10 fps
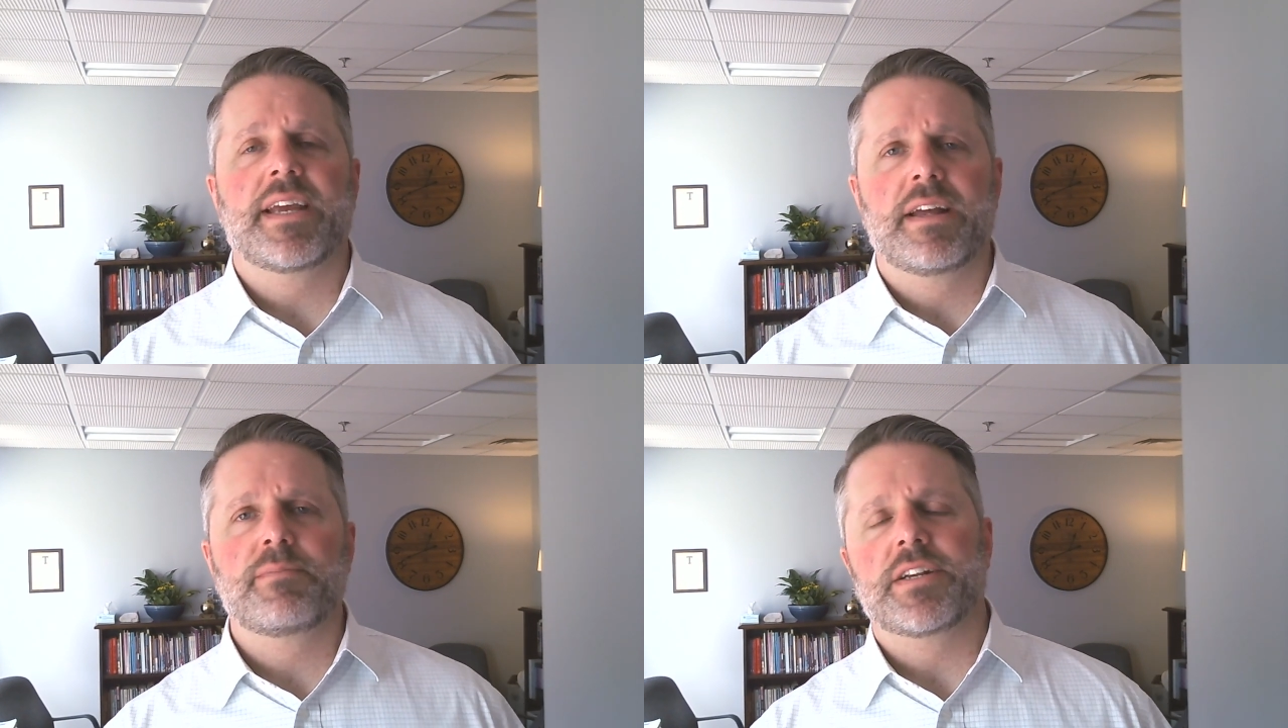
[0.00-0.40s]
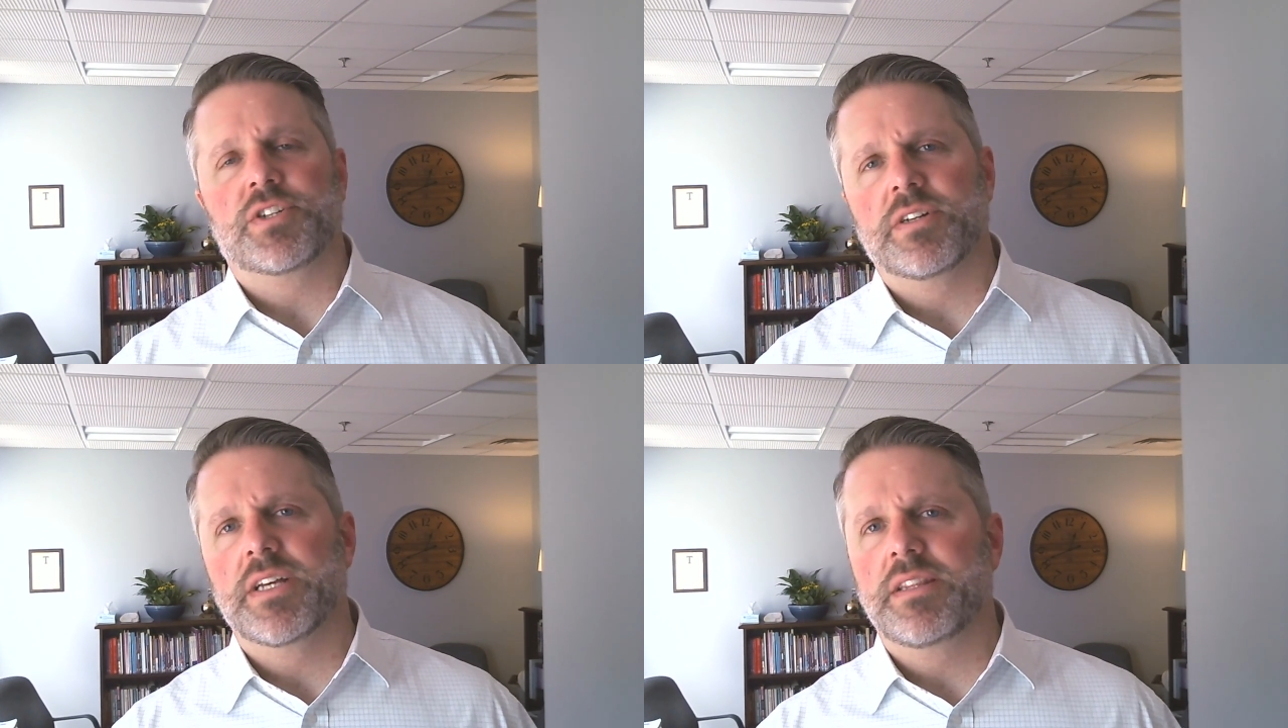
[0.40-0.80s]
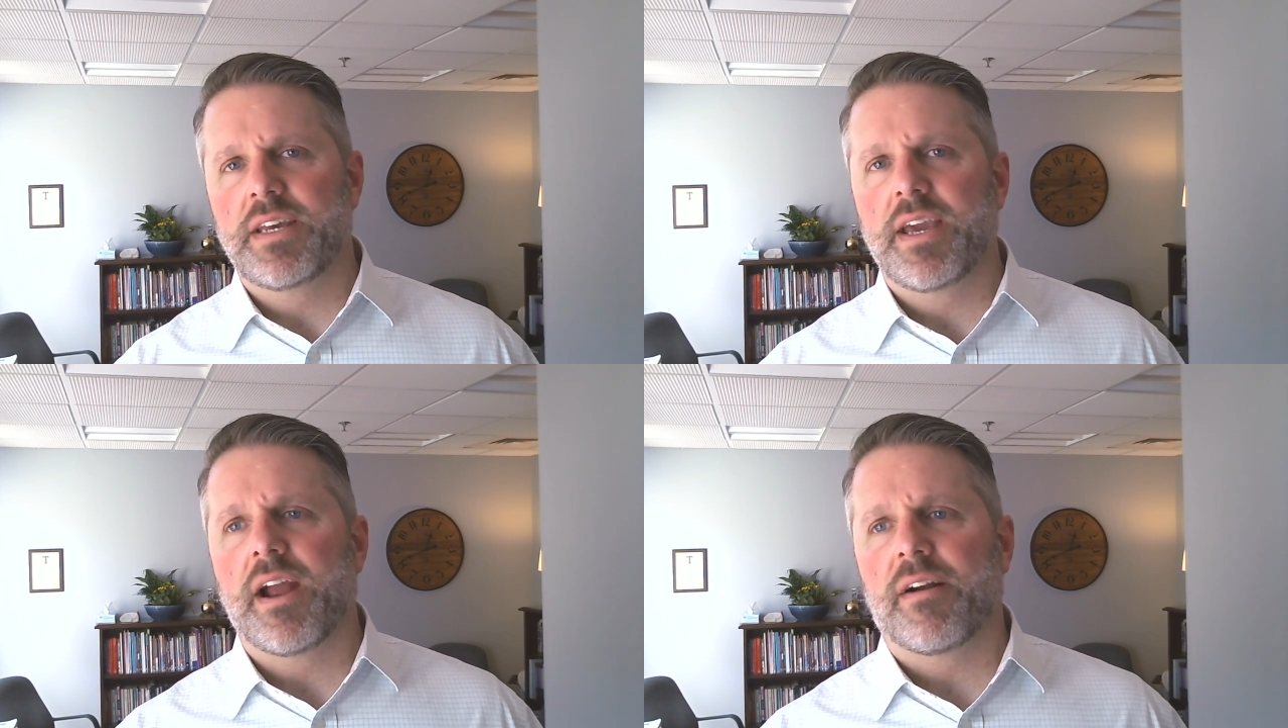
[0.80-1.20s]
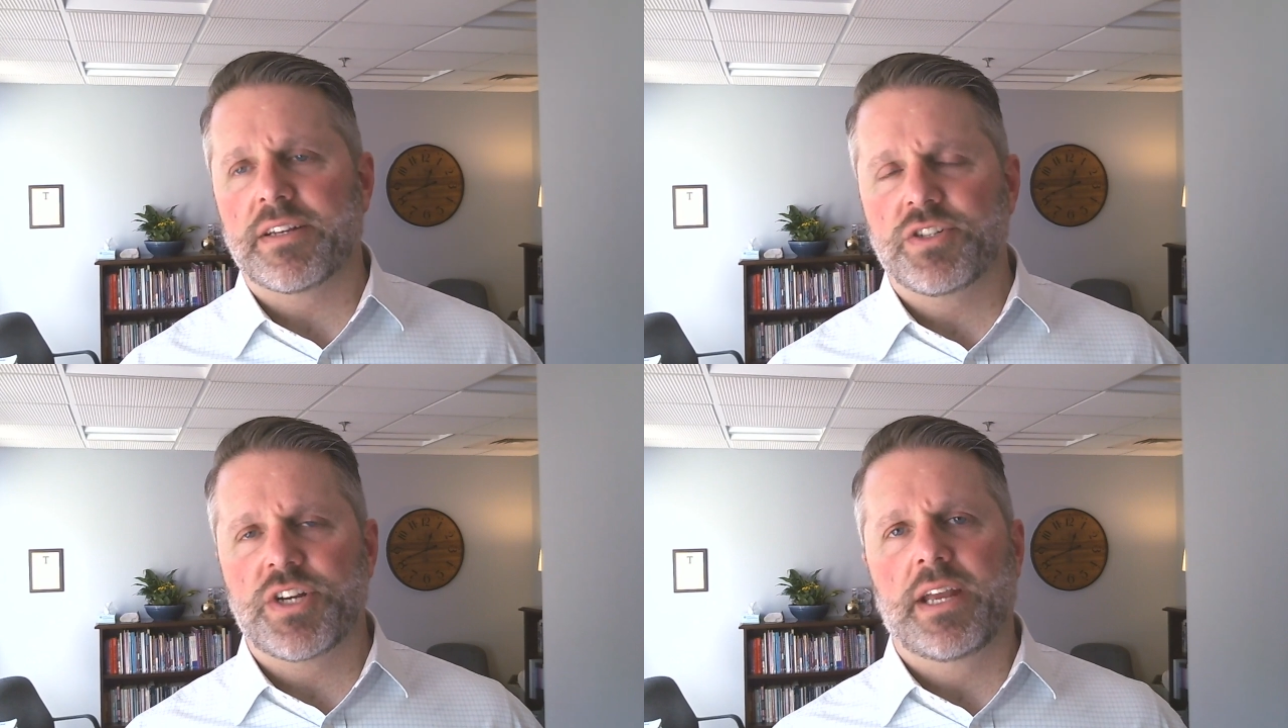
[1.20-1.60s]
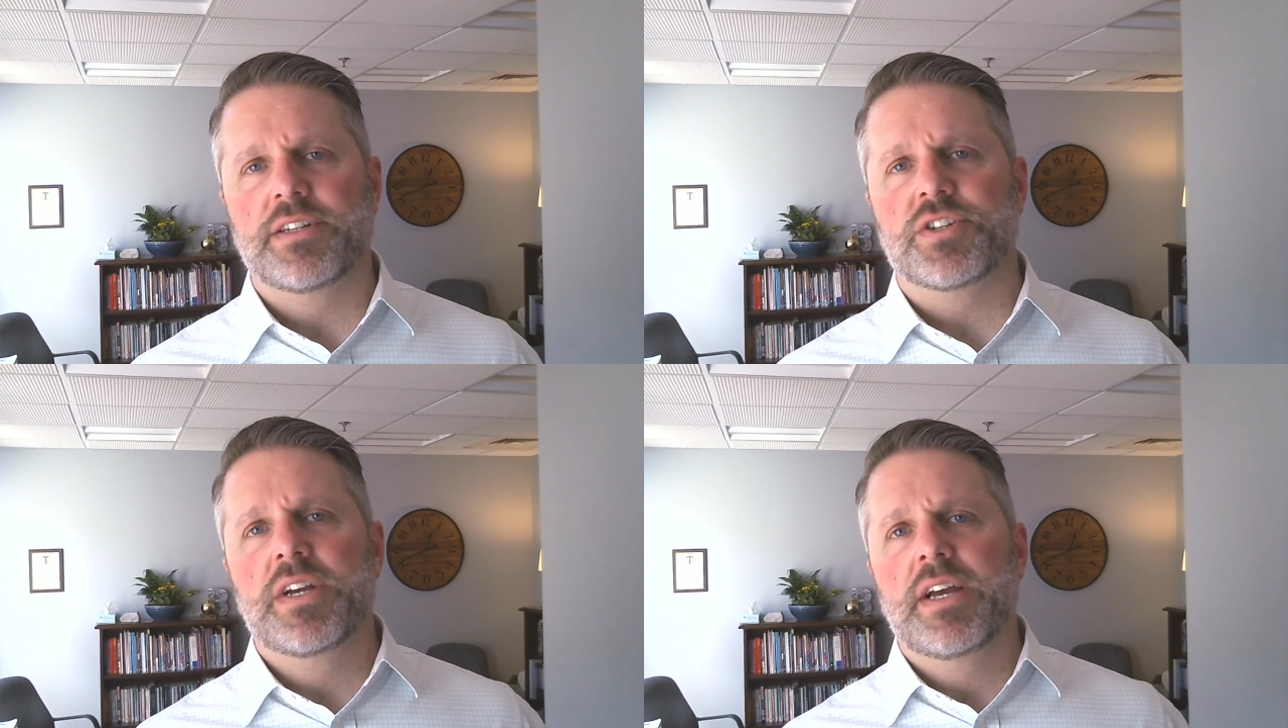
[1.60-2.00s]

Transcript: and made sure that the air exchange